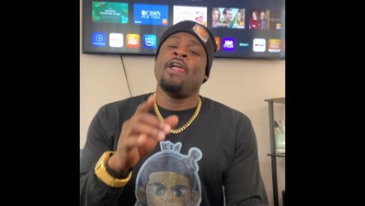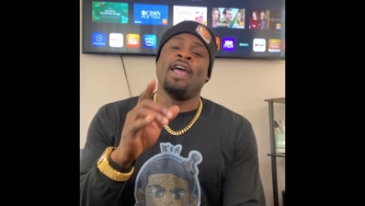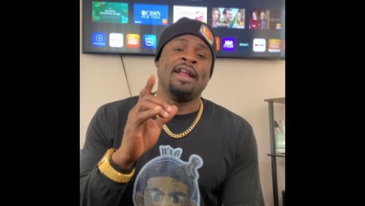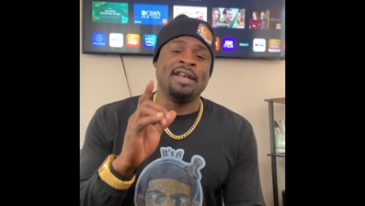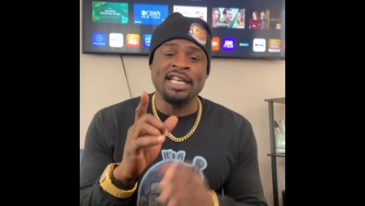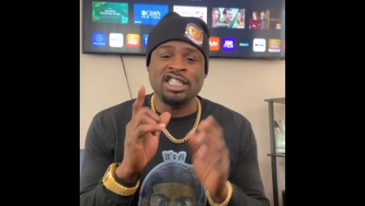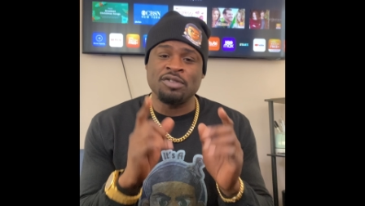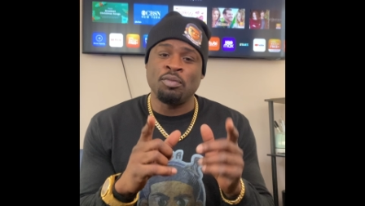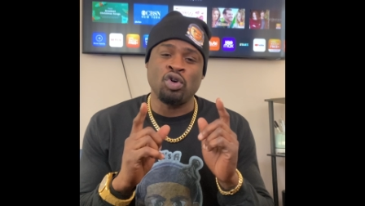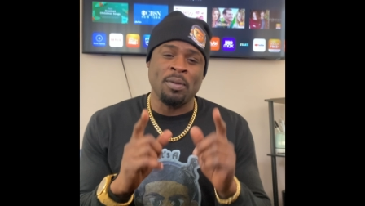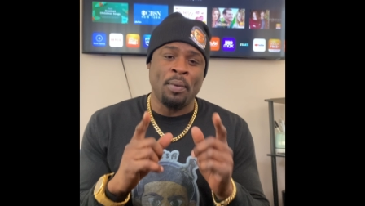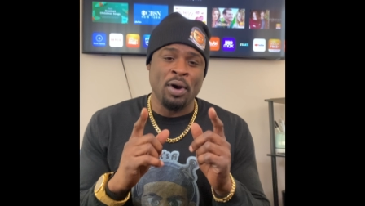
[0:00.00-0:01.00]
and this is
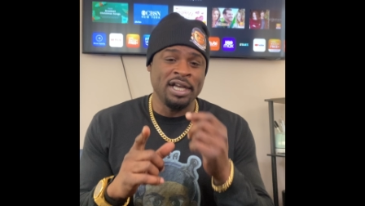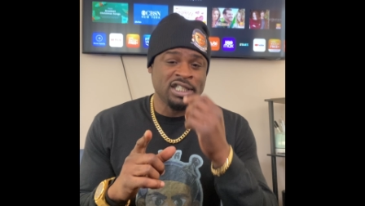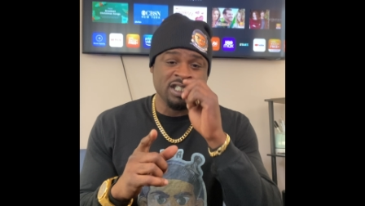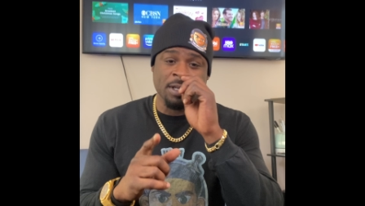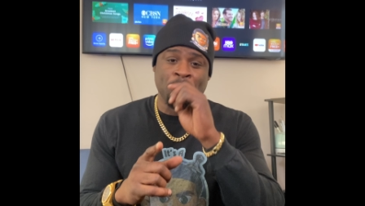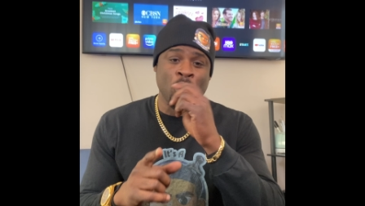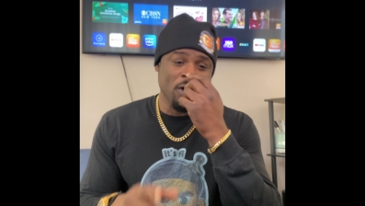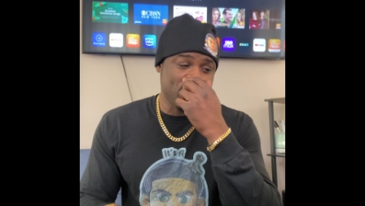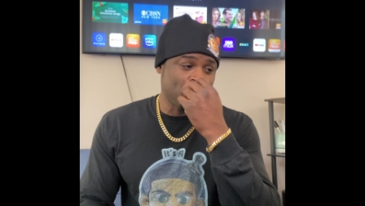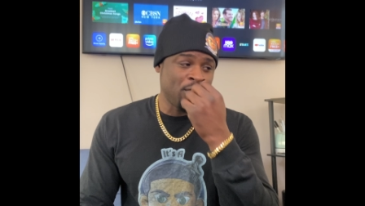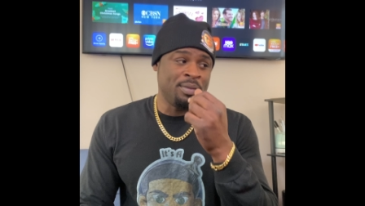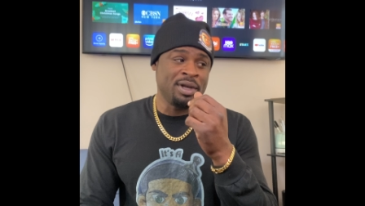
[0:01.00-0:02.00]
more important, this is important
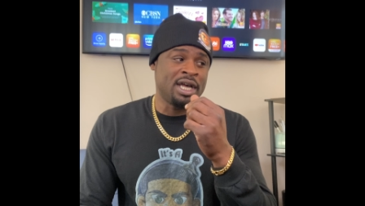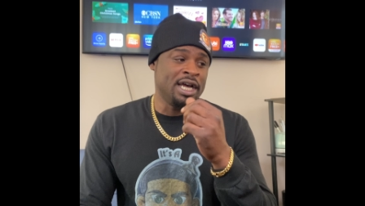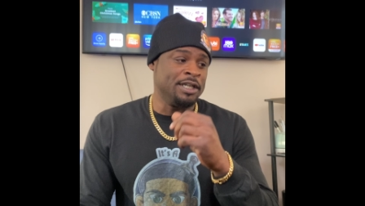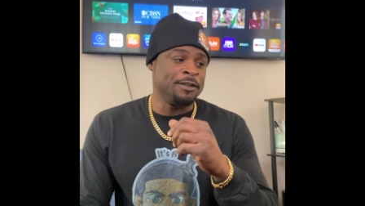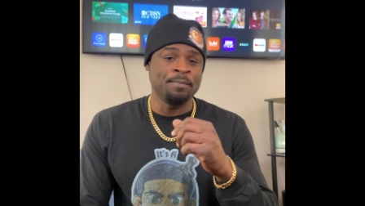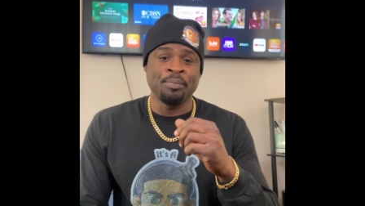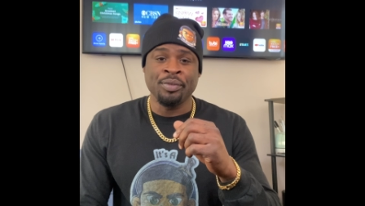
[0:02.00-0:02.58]
for real, because